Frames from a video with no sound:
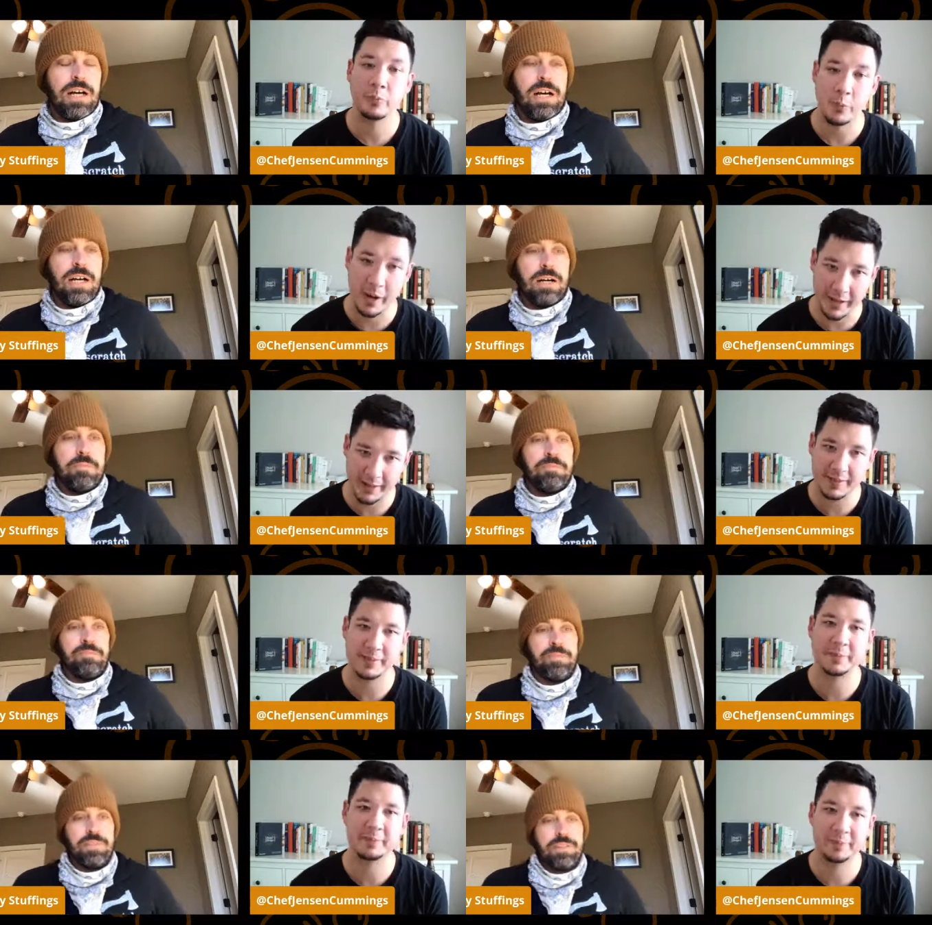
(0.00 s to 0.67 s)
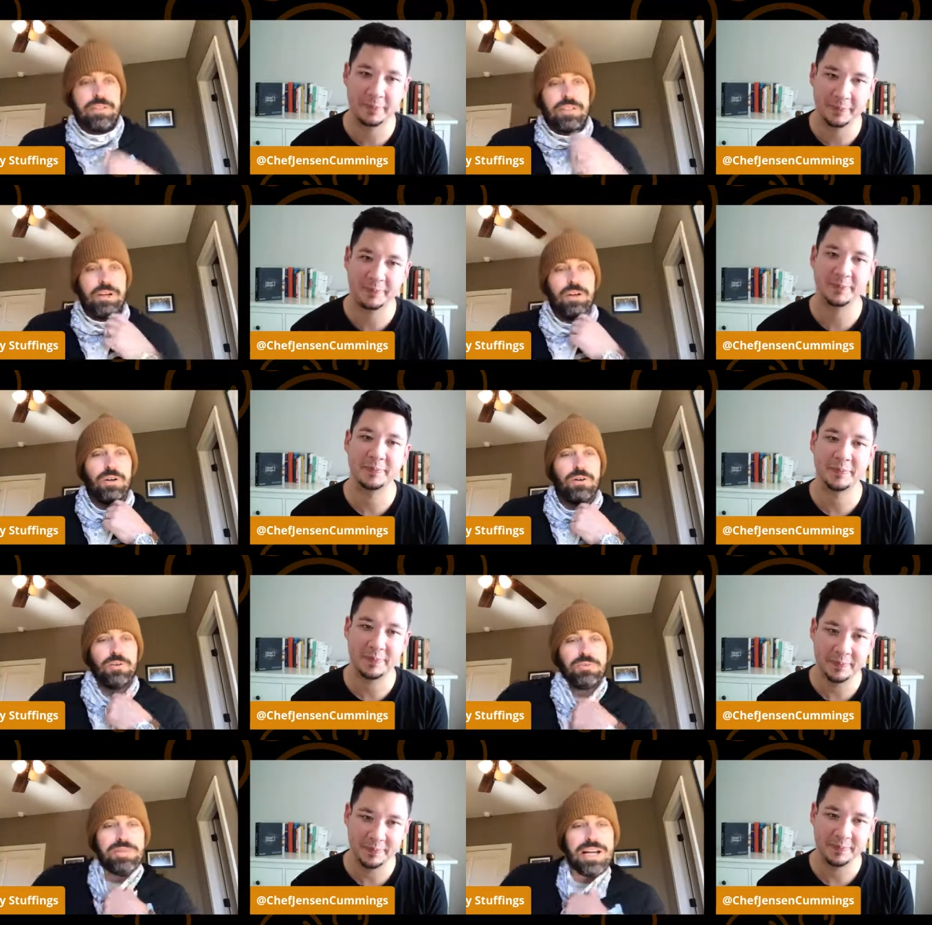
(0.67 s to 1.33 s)
Speaker 1: um, right
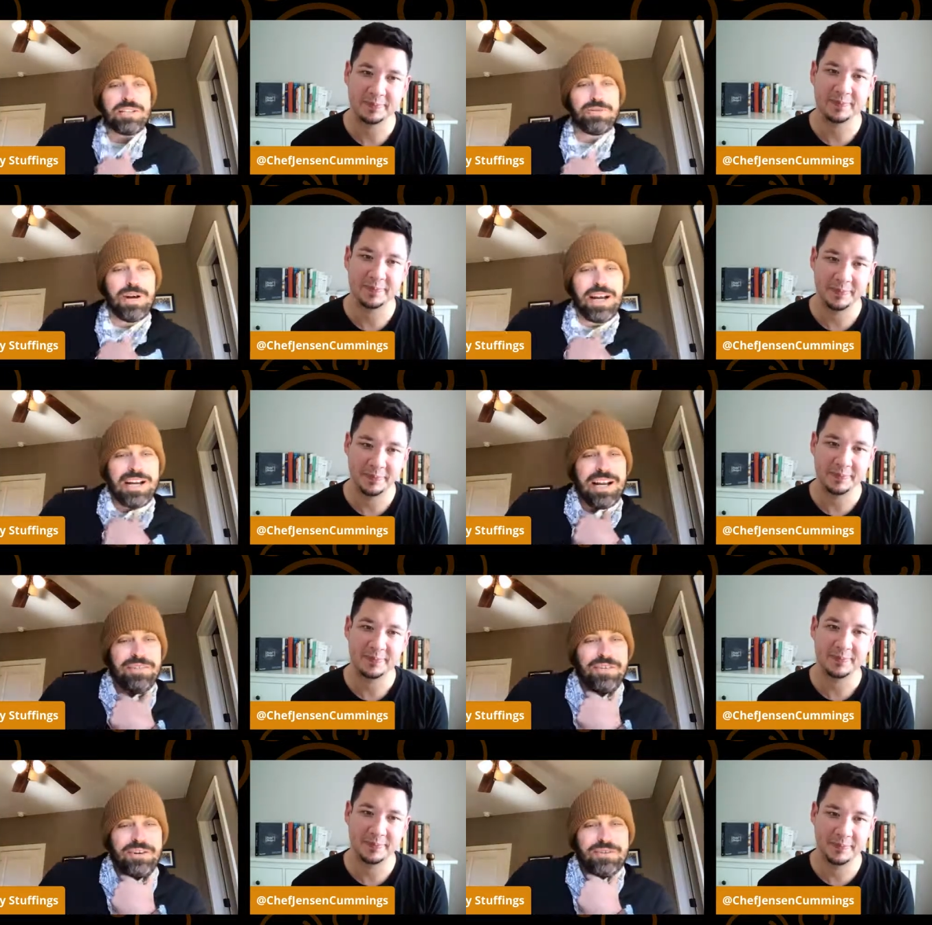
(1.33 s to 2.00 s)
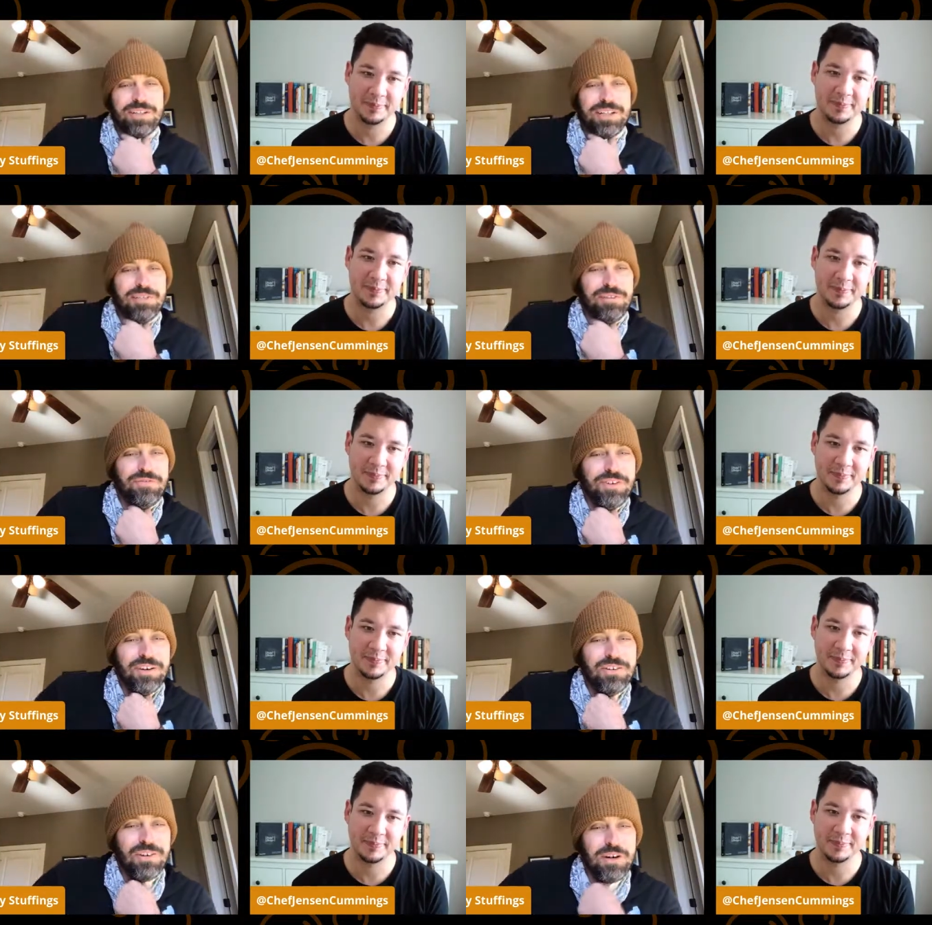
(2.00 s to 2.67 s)
so that's why I never really
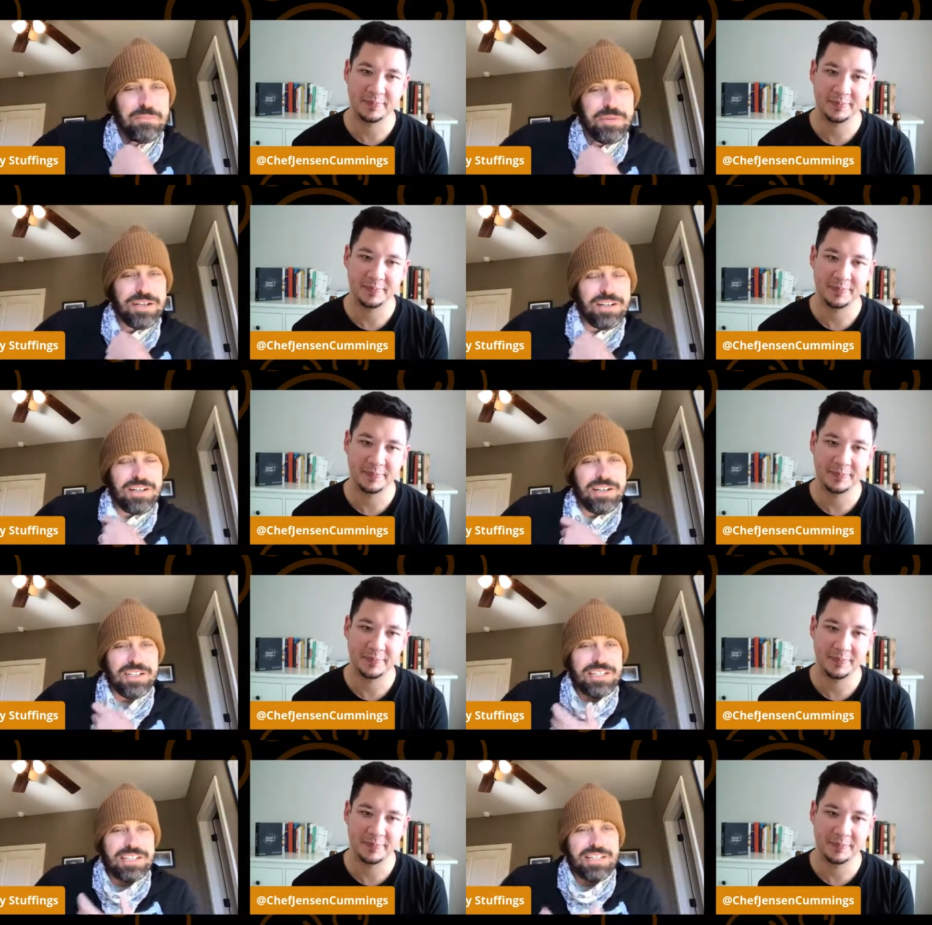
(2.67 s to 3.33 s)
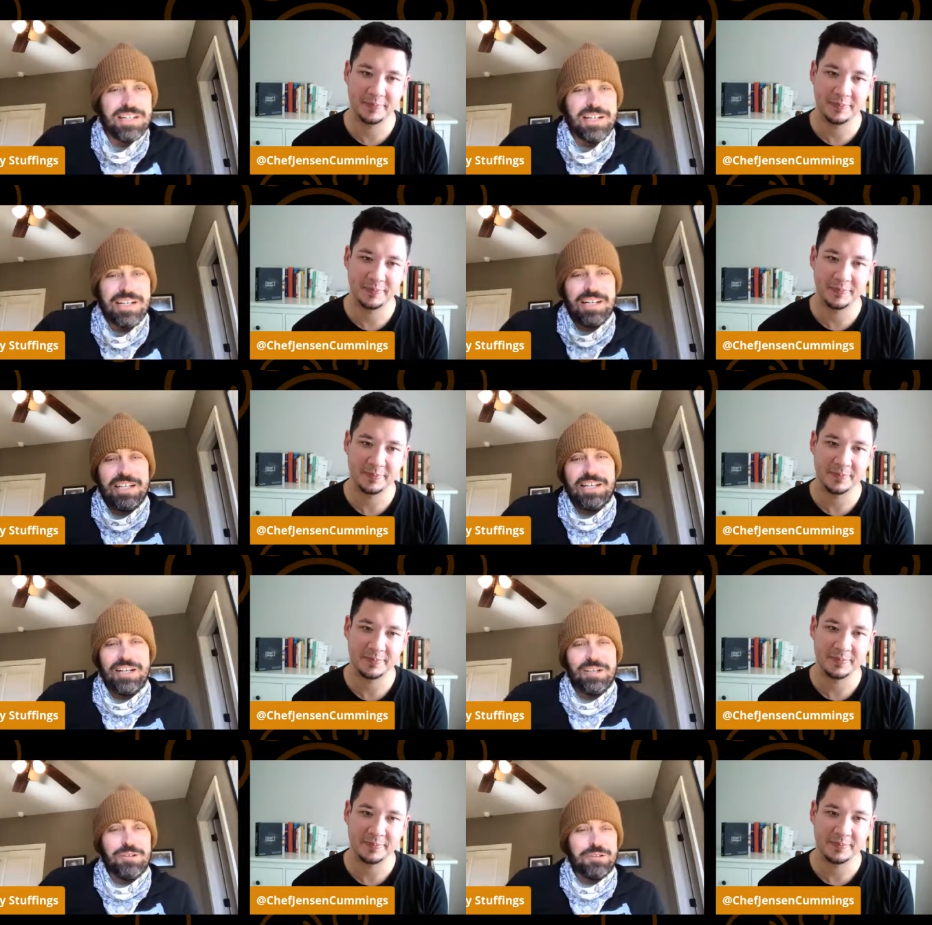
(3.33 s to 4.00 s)
refer to our beer as,
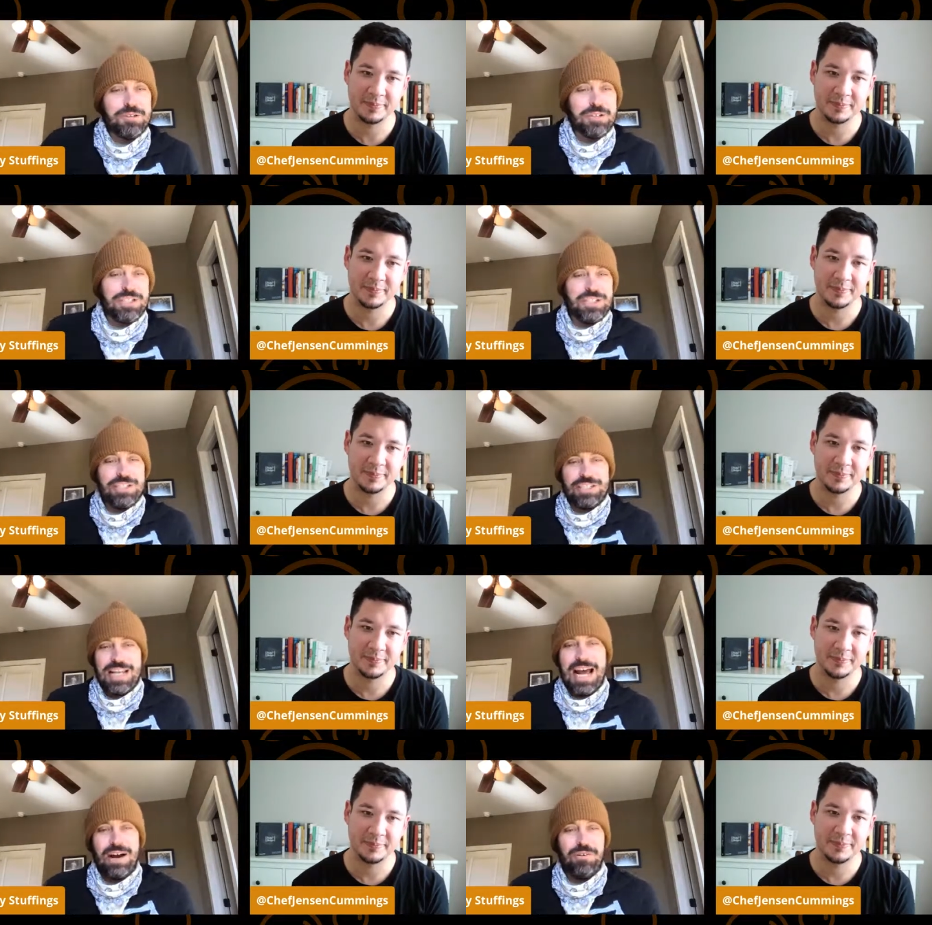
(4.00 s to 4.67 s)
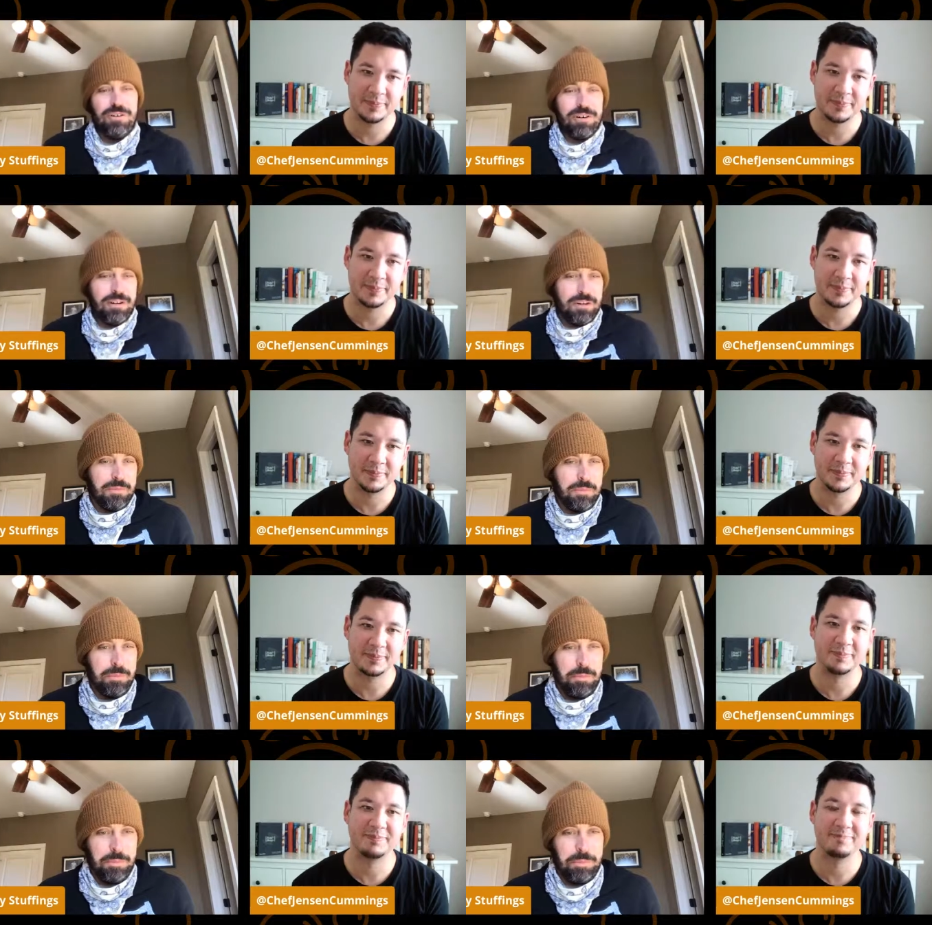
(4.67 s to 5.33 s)
you know,
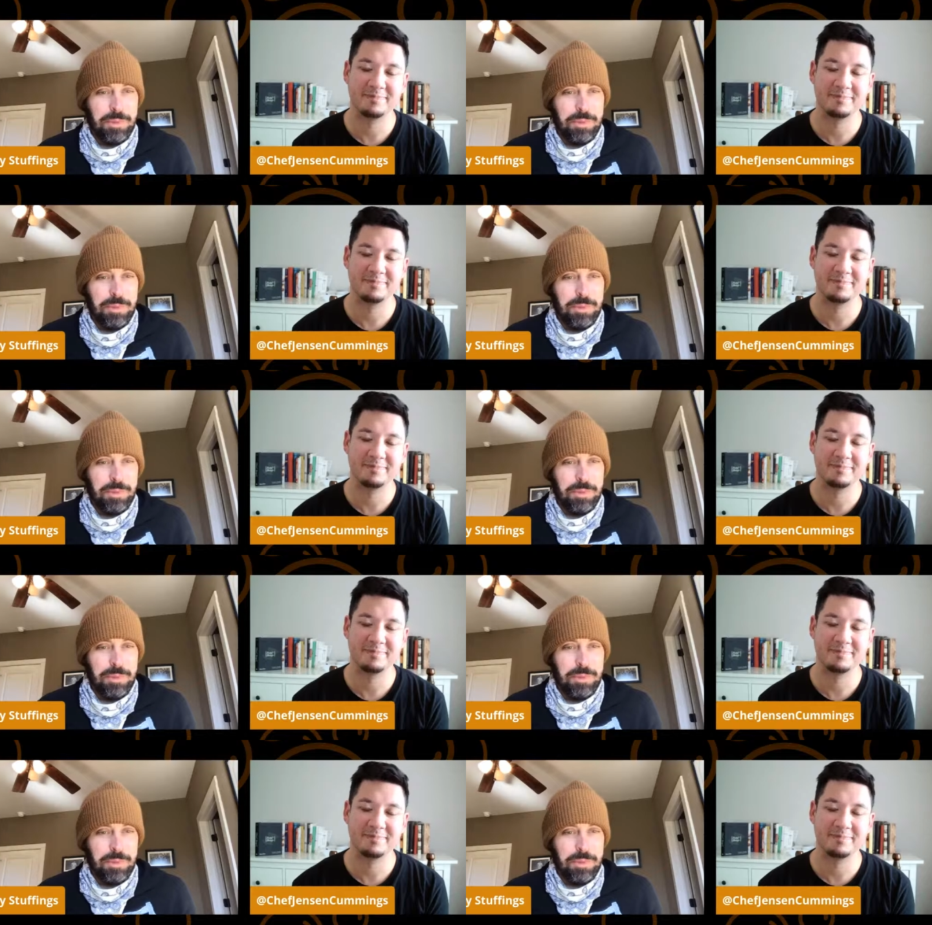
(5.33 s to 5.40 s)
sour